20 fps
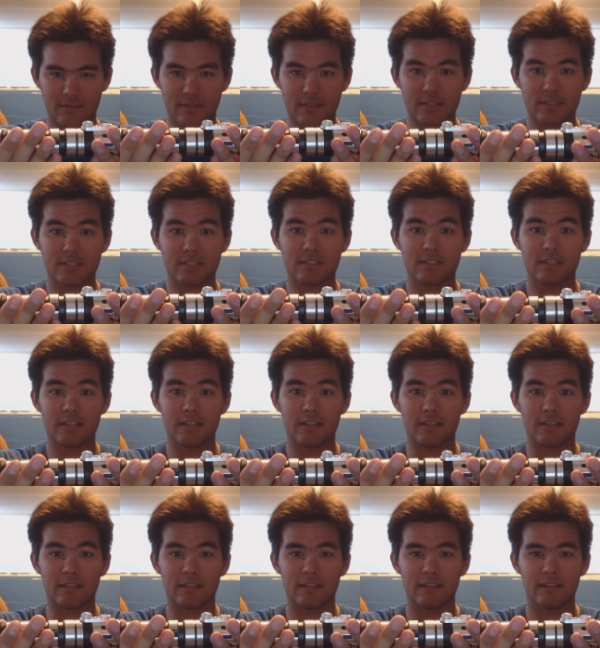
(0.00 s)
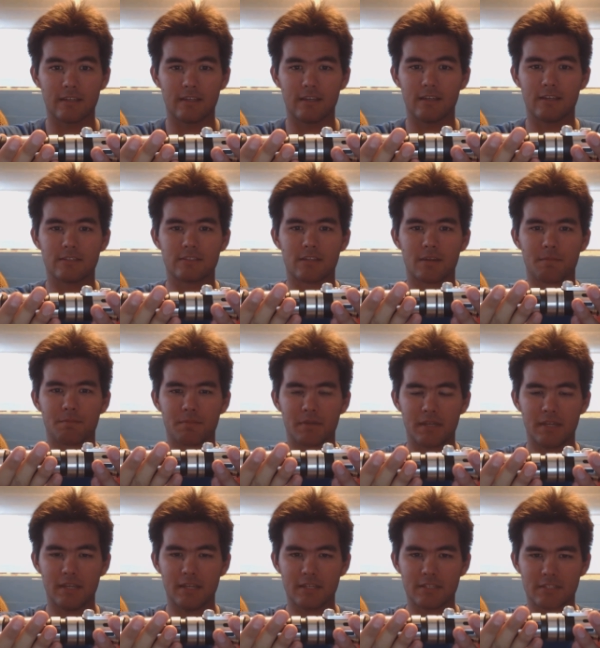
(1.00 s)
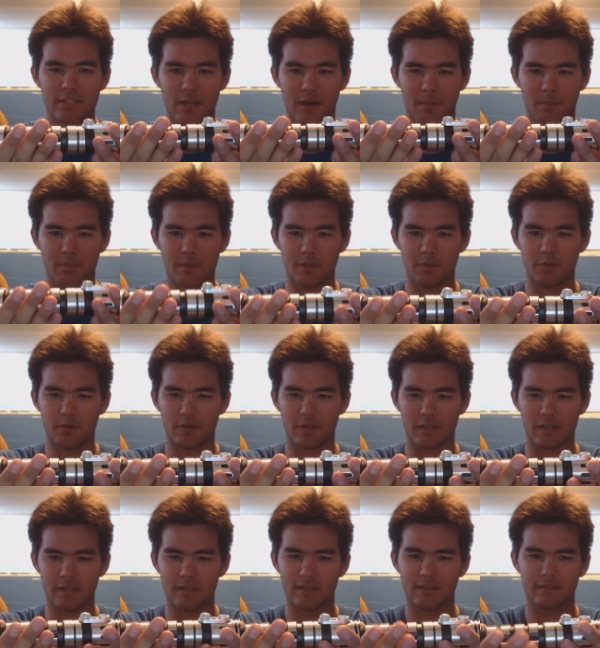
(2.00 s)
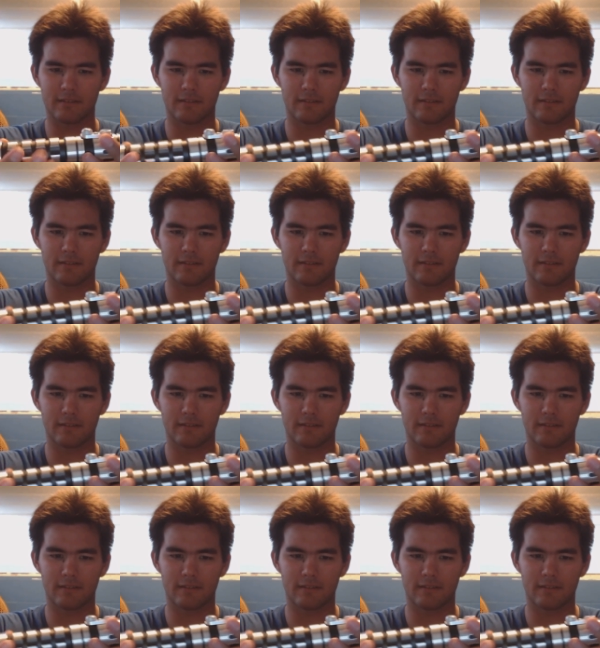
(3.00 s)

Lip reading: This thing is a piece of beauty.